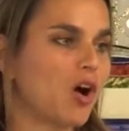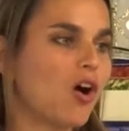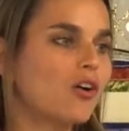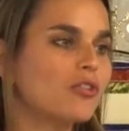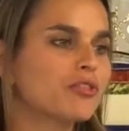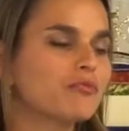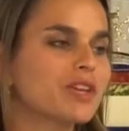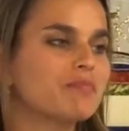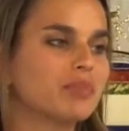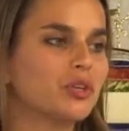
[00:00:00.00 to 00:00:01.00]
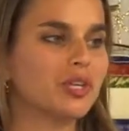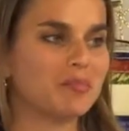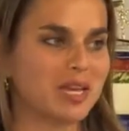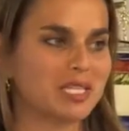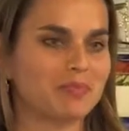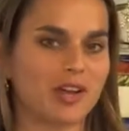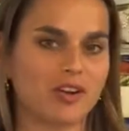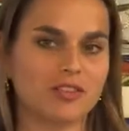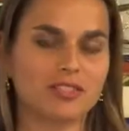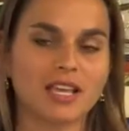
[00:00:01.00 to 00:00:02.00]
all 3 billion base
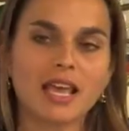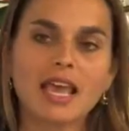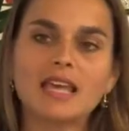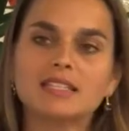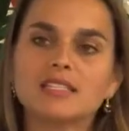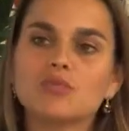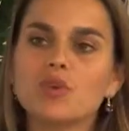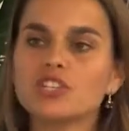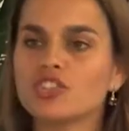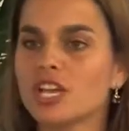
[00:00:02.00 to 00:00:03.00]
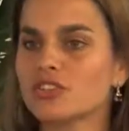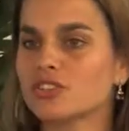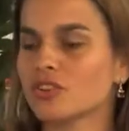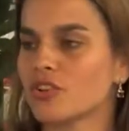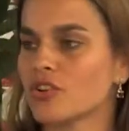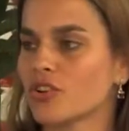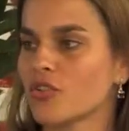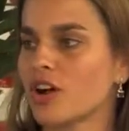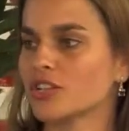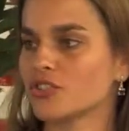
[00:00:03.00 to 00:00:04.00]
pairs, and see what changes occur
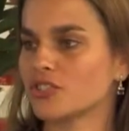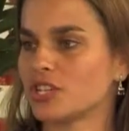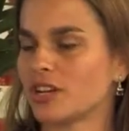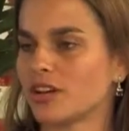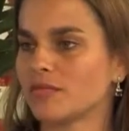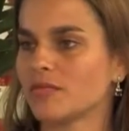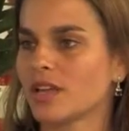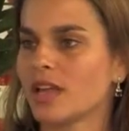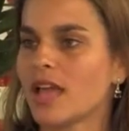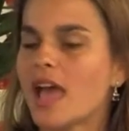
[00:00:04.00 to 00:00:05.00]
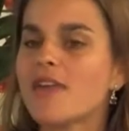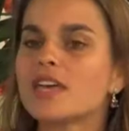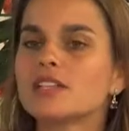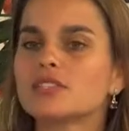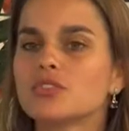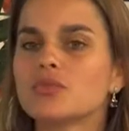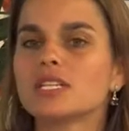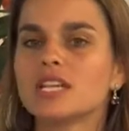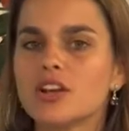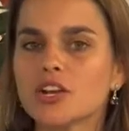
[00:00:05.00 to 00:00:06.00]
across your genome, and then to
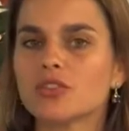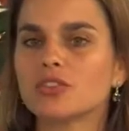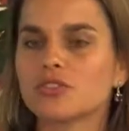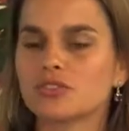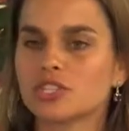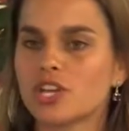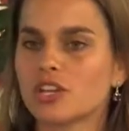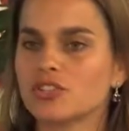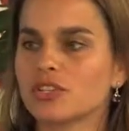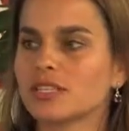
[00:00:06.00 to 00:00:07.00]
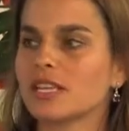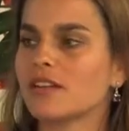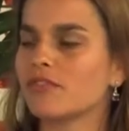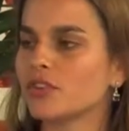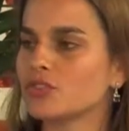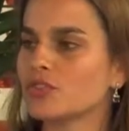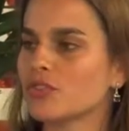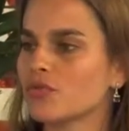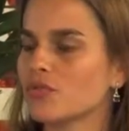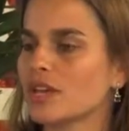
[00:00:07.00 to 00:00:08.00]
interrogate those changes and filter
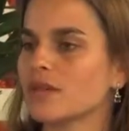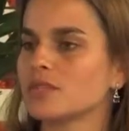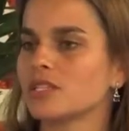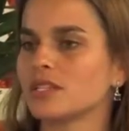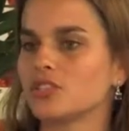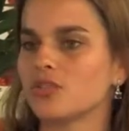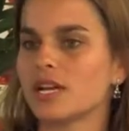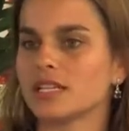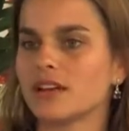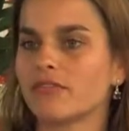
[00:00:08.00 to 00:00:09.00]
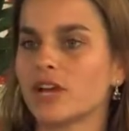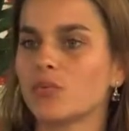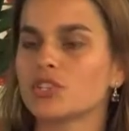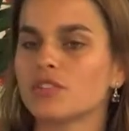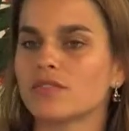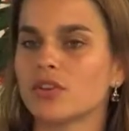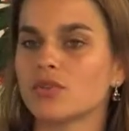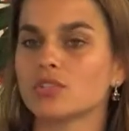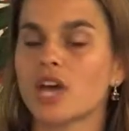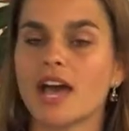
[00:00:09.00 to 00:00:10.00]
through them to, to identify which of
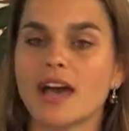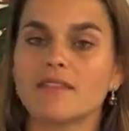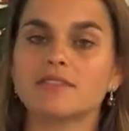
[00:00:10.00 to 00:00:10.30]
those have